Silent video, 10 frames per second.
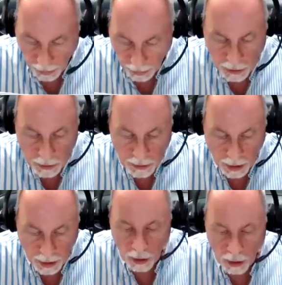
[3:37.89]
Jesus
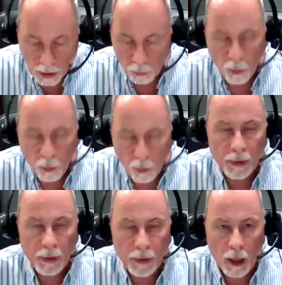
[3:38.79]
executed under
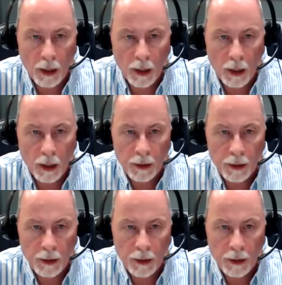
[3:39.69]
Roman law